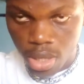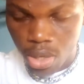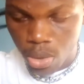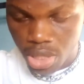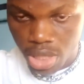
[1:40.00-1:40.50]

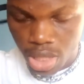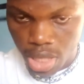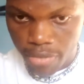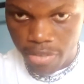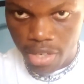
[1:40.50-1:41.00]
Oh shit,
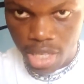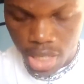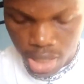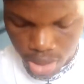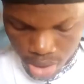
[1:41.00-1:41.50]
I
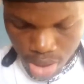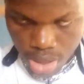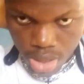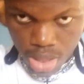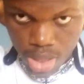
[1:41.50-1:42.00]
forgot the
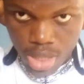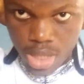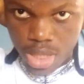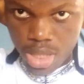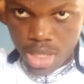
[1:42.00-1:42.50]
knot.
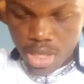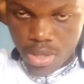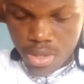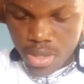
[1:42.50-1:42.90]
Chill.